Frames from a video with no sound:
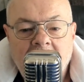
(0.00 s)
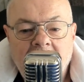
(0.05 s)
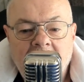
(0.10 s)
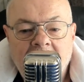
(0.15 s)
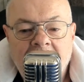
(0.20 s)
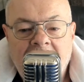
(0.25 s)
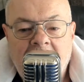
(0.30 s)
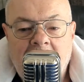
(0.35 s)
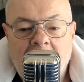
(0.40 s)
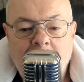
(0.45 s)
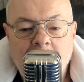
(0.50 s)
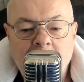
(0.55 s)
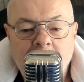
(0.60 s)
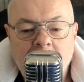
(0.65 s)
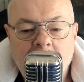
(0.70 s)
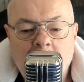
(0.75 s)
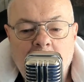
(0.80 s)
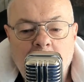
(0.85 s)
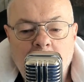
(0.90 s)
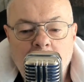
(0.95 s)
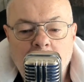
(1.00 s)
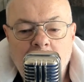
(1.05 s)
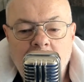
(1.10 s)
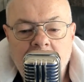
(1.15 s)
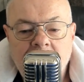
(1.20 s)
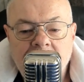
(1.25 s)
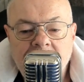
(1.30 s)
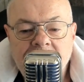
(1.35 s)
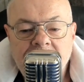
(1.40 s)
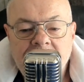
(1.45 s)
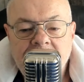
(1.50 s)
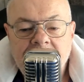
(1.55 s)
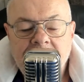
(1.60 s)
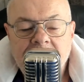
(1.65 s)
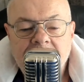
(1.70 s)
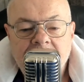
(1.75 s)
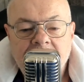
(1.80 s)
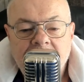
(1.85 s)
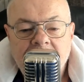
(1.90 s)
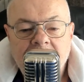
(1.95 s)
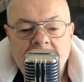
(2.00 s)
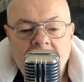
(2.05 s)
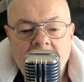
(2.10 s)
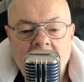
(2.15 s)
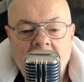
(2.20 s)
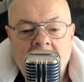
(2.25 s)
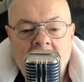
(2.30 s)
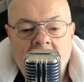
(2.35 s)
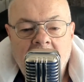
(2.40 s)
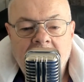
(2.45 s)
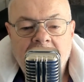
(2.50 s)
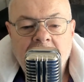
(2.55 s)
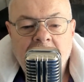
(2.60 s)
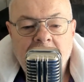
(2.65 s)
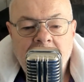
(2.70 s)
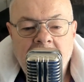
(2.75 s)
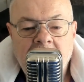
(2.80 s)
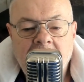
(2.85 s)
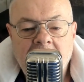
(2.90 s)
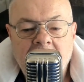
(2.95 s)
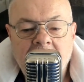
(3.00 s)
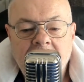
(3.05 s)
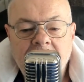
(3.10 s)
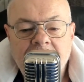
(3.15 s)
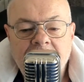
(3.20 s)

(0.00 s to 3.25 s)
following the rules. Have a good day.